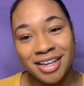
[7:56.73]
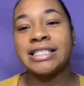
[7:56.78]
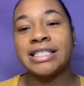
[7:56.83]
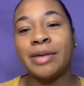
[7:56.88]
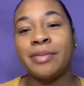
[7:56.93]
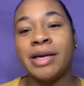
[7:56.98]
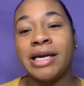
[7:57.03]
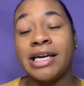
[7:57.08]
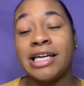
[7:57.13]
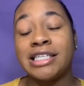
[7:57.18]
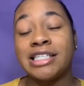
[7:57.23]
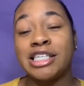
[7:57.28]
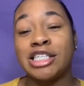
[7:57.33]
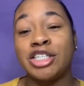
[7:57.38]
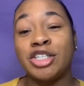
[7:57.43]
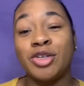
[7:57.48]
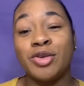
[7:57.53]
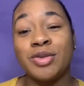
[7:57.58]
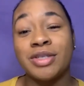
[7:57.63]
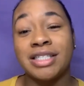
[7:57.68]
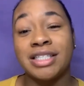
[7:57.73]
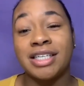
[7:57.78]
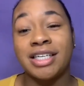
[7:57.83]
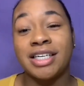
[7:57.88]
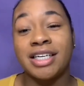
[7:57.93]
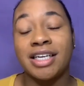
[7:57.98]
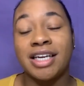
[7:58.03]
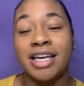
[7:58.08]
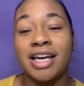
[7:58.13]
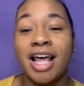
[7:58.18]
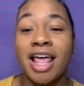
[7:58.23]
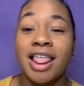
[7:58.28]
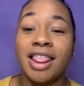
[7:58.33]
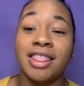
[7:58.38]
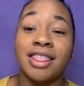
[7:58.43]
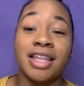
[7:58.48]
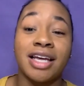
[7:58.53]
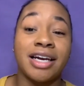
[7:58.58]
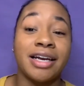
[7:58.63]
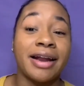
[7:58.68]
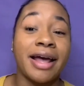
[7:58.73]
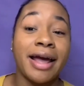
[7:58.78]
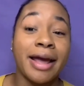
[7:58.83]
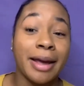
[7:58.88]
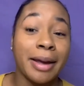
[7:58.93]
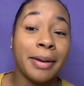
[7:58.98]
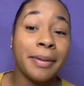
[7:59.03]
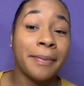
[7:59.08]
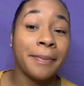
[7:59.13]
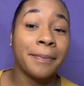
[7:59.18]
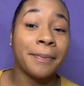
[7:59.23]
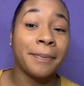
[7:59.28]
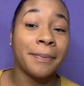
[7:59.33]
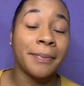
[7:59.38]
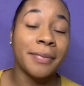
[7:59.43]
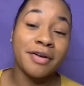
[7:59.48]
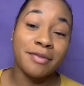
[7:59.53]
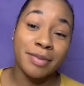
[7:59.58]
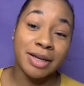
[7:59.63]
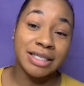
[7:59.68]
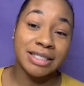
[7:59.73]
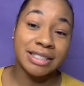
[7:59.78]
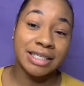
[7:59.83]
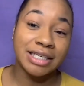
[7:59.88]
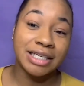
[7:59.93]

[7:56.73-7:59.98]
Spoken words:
Let me get into choosing the name of my son.